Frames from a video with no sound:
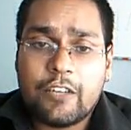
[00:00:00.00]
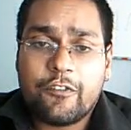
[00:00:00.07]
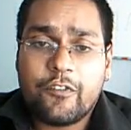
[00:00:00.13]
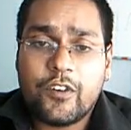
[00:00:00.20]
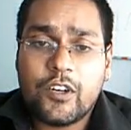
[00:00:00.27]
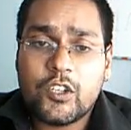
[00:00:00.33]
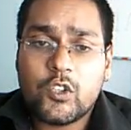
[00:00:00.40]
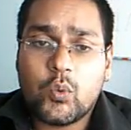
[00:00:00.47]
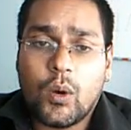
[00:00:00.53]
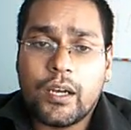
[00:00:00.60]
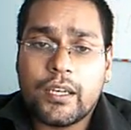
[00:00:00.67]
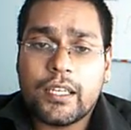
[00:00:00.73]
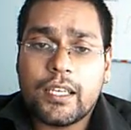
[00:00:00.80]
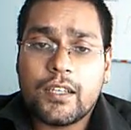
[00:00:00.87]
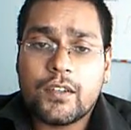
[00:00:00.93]
The first
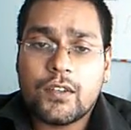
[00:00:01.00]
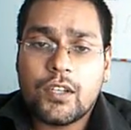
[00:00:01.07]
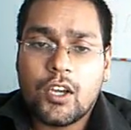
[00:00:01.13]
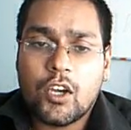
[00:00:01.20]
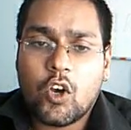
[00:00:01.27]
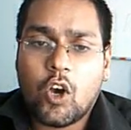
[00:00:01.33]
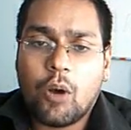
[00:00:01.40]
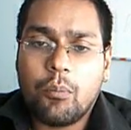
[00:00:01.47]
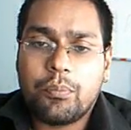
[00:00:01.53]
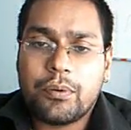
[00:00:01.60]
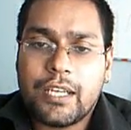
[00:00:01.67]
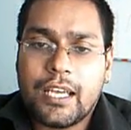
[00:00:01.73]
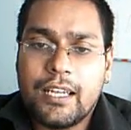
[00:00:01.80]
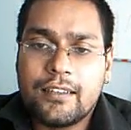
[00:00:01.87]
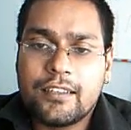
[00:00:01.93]
one is
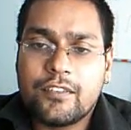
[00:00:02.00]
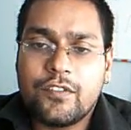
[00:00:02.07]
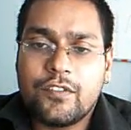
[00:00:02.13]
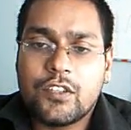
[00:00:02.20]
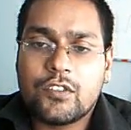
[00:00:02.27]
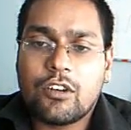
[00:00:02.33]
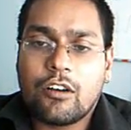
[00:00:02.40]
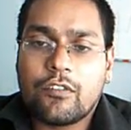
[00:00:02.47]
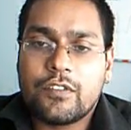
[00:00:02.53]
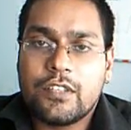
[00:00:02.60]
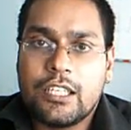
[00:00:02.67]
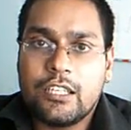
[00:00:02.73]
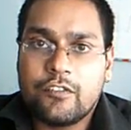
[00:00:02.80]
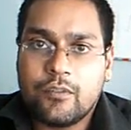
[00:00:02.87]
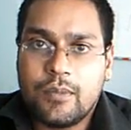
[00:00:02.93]
comprehensiveness of
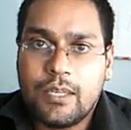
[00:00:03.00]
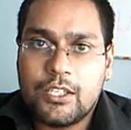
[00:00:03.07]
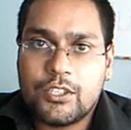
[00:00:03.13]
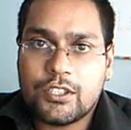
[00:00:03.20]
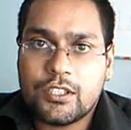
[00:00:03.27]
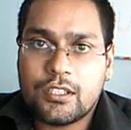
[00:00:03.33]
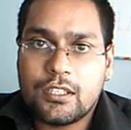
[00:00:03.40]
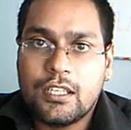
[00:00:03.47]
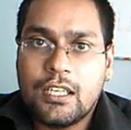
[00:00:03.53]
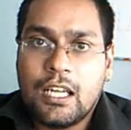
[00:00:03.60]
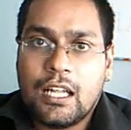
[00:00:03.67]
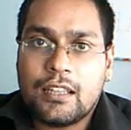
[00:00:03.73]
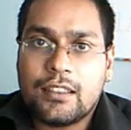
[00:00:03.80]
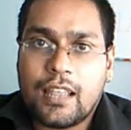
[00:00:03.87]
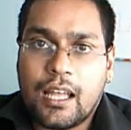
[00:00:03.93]
the information.
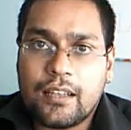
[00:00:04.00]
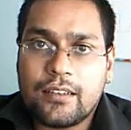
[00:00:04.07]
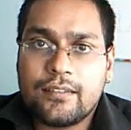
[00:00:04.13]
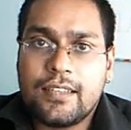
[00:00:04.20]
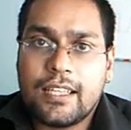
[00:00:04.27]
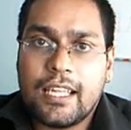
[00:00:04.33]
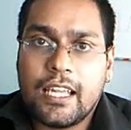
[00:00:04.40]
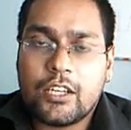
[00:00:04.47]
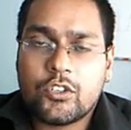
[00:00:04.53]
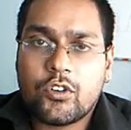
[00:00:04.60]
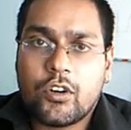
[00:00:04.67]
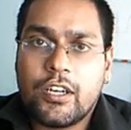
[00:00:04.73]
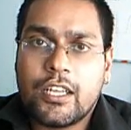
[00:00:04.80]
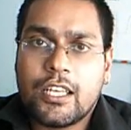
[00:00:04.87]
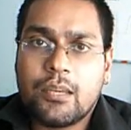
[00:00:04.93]
Does the
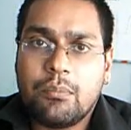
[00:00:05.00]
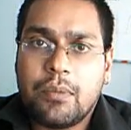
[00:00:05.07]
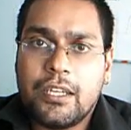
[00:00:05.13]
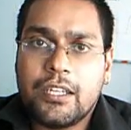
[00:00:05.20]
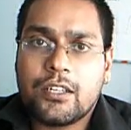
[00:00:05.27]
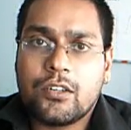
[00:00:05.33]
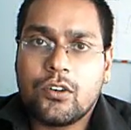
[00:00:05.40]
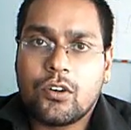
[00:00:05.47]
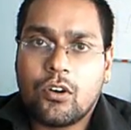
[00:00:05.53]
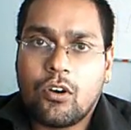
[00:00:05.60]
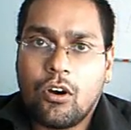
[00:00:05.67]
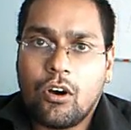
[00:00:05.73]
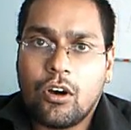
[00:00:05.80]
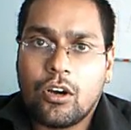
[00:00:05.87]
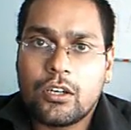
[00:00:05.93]
electronic medical
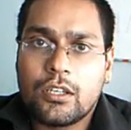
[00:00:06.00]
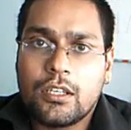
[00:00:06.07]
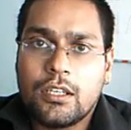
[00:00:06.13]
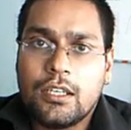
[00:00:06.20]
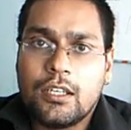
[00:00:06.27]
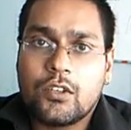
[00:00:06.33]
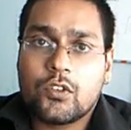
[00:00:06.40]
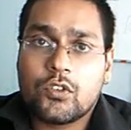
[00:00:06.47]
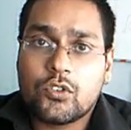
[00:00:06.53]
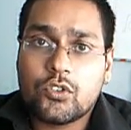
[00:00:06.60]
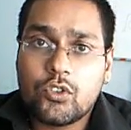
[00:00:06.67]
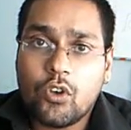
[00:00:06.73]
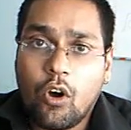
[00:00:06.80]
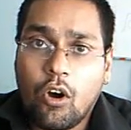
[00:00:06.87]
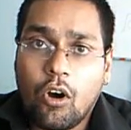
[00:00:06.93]
record
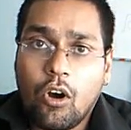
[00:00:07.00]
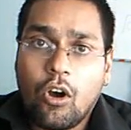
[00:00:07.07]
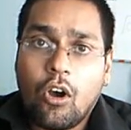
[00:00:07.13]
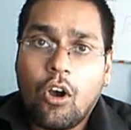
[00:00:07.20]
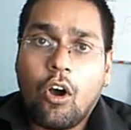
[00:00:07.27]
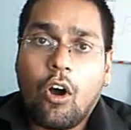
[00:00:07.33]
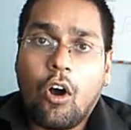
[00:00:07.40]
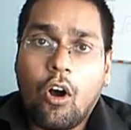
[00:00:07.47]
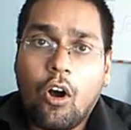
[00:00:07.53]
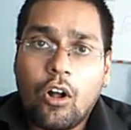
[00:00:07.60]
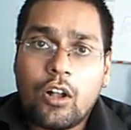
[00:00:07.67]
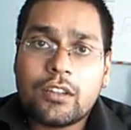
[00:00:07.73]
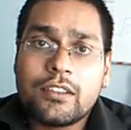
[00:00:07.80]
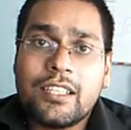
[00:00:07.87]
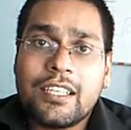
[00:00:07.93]
store
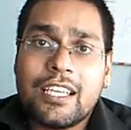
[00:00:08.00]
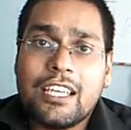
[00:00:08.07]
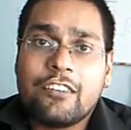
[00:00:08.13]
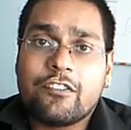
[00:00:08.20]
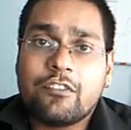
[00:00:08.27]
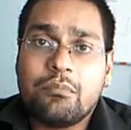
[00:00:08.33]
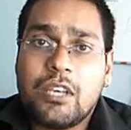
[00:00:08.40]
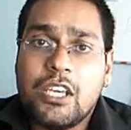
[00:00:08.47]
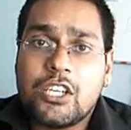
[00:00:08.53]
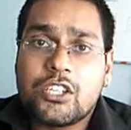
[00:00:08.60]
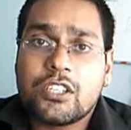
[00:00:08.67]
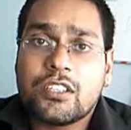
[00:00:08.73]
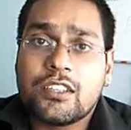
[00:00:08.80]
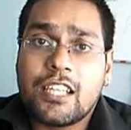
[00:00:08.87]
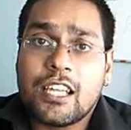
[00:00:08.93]
all the
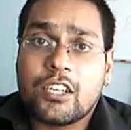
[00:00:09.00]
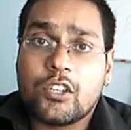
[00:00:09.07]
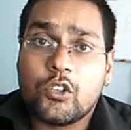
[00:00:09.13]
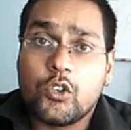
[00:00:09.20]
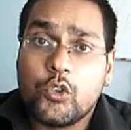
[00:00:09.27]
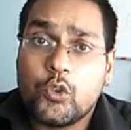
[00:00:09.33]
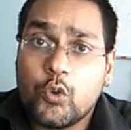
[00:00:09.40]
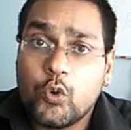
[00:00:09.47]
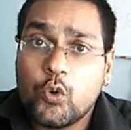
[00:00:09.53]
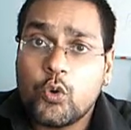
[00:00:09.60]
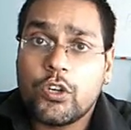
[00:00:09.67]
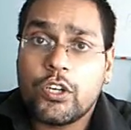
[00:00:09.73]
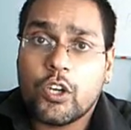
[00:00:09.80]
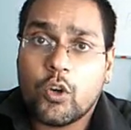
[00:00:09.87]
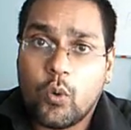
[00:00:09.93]
information that
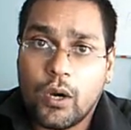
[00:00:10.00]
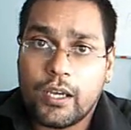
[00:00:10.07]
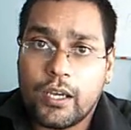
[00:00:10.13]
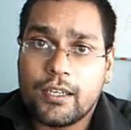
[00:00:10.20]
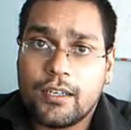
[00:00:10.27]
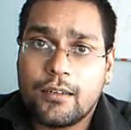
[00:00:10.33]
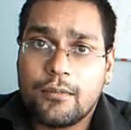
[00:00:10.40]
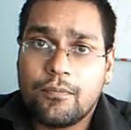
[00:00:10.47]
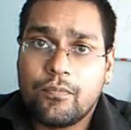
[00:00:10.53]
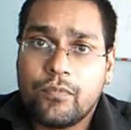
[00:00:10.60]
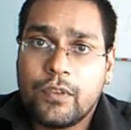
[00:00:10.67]
you require